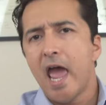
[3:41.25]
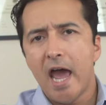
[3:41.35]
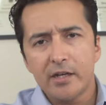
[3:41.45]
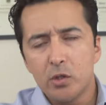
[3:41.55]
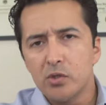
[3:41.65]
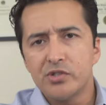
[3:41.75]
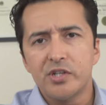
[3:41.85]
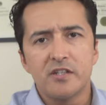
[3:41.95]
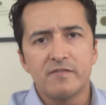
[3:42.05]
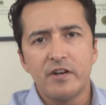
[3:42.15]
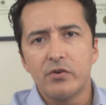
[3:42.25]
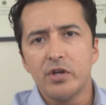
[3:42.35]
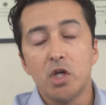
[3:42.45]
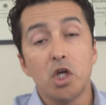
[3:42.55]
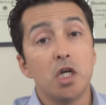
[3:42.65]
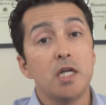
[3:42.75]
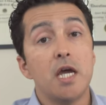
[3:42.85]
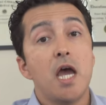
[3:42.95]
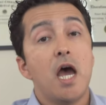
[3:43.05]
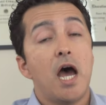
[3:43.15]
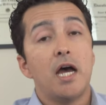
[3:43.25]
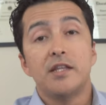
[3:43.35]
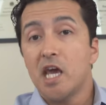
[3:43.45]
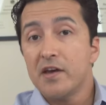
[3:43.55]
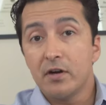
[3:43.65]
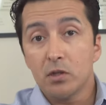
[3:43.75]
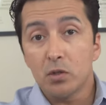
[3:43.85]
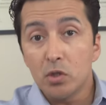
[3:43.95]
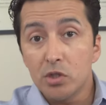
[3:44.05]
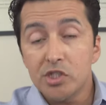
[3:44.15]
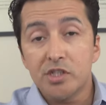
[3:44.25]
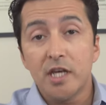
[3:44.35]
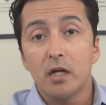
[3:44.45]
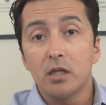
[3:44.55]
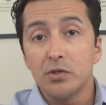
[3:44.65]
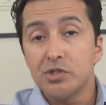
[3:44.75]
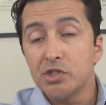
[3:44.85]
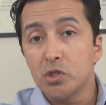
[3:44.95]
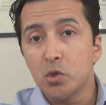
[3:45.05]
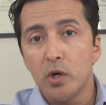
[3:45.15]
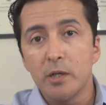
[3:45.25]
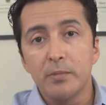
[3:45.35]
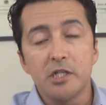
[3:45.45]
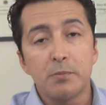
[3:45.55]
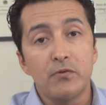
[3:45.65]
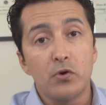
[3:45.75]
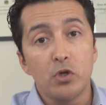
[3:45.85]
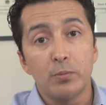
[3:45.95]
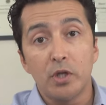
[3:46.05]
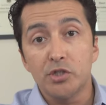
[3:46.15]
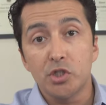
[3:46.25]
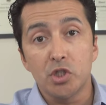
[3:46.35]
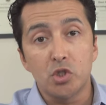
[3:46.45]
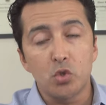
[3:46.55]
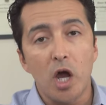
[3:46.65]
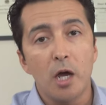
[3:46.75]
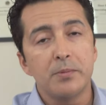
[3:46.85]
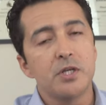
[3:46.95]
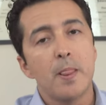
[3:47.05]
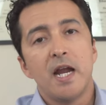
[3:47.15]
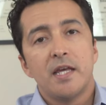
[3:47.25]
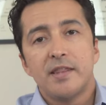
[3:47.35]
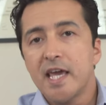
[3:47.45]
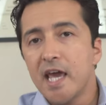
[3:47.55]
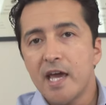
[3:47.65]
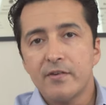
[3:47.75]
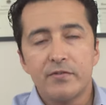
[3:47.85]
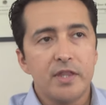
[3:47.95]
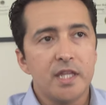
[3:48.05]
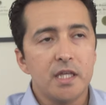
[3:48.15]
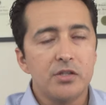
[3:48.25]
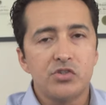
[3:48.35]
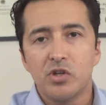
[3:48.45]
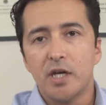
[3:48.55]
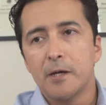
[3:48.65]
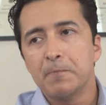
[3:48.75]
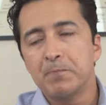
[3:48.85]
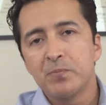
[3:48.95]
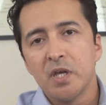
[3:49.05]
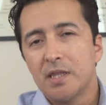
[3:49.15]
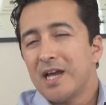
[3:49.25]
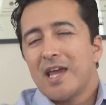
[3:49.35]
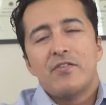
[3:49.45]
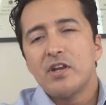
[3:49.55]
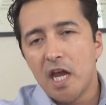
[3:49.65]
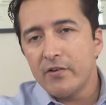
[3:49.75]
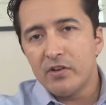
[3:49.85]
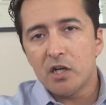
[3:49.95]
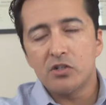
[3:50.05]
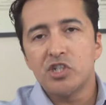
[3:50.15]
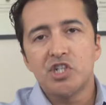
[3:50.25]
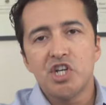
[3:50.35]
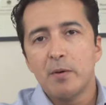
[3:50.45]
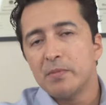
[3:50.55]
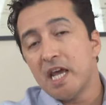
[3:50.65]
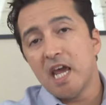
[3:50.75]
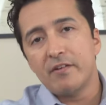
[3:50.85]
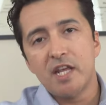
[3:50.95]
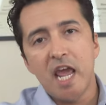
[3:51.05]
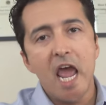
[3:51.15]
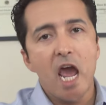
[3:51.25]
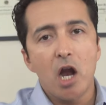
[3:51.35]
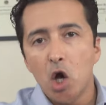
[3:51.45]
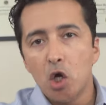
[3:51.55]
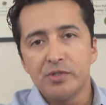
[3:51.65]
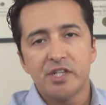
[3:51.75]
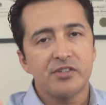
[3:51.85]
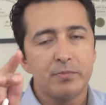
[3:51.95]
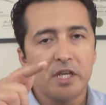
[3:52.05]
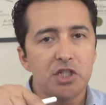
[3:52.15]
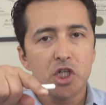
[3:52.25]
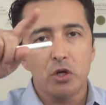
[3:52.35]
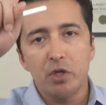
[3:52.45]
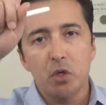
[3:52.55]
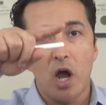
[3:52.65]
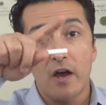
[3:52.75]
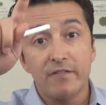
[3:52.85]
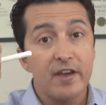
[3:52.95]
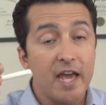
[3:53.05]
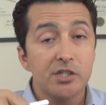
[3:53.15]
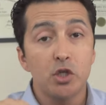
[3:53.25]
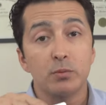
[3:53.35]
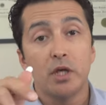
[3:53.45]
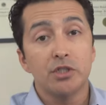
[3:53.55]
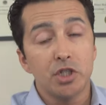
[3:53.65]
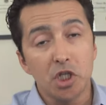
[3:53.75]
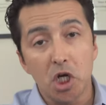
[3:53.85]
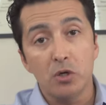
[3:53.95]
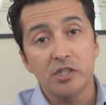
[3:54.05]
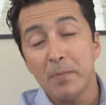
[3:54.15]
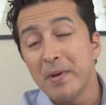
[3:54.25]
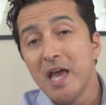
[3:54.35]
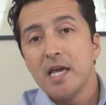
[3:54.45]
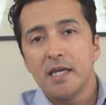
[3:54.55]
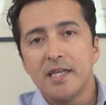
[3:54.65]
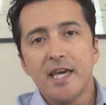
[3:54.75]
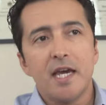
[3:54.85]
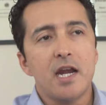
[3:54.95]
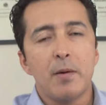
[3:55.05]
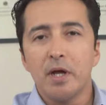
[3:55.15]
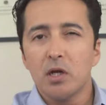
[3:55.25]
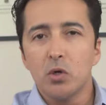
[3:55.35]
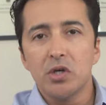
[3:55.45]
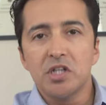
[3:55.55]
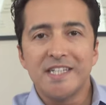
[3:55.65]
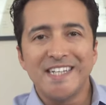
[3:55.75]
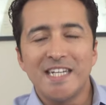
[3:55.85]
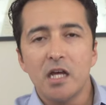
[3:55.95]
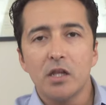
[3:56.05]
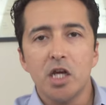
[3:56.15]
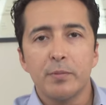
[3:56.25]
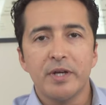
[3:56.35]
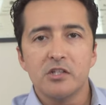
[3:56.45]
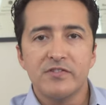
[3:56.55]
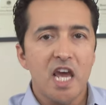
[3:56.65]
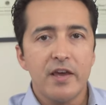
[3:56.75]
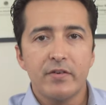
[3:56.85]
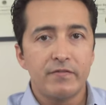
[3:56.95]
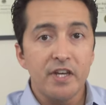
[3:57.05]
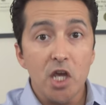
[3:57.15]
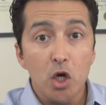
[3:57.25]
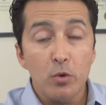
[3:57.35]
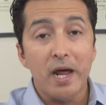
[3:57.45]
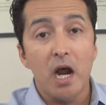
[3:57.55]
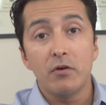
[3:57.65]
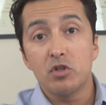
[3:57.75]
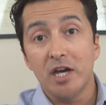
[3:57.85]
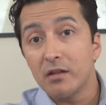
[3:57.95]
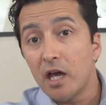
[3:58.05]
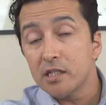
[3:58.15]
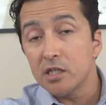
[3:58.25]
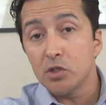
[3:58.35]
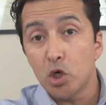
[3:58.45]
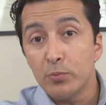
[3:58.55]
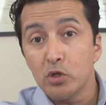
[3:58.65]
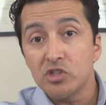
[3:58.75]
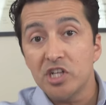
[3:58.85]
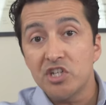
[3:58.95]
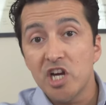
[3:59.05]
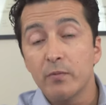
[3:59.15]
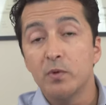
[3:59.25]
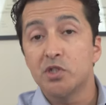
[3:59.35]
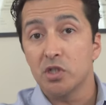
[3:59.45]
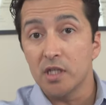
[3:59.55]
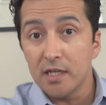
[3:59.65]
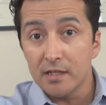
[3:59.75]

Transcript: Accuracy is very good. They have alerts that alerts you 20 minutes before your blood sugar drops. They have this, like every other CGM, they have the arrow system. They show you how fast your blood sugar goes up. Again, I'm not going to go into detail here because we have a video about how to analyze and interpret CGM, which link